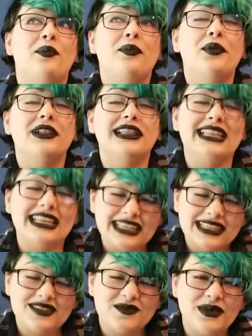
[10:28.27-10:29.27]

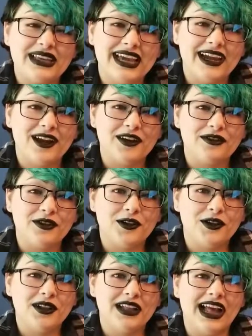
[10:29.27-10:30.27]
please be
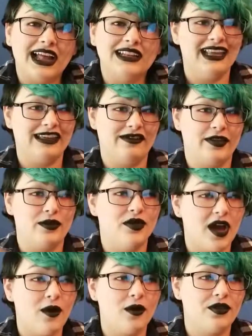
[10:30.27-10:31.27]
careful. If you
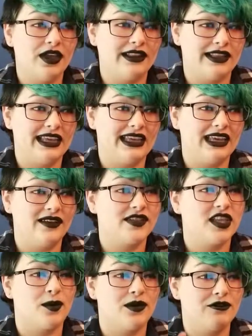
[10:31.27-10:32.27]
know that, like, if
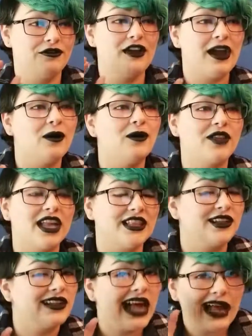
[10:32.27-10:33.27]
someone found that
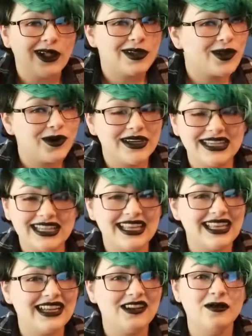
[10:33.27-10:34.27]
little Altoid
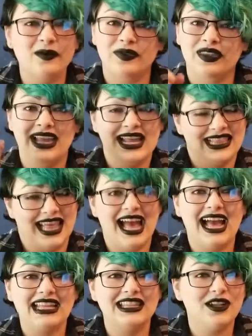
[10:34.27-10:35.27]
tin that
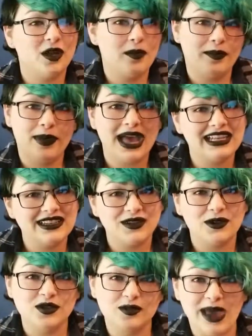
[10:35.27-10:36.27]
had little
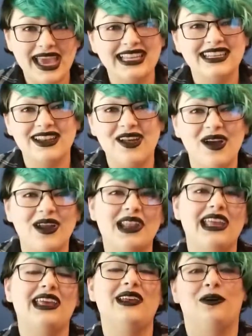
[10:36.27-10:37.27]
pentacles painted on
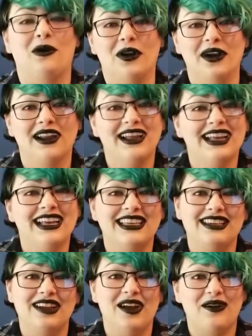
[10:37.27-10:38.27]
it, or,
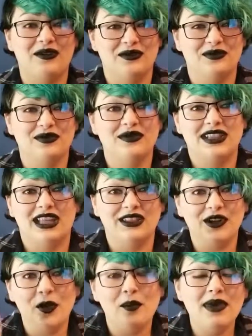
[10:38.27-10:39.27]
you know, a
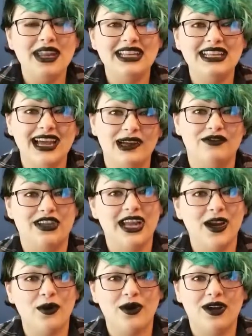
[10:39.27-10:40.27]
little mini deck of
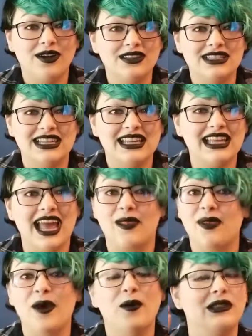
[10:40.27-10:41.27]
tarot cards in it, and
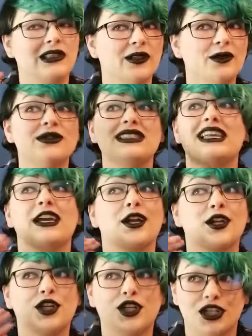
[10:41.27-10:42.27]
they would lose their
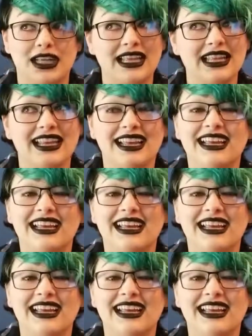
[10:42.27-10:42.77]
shit,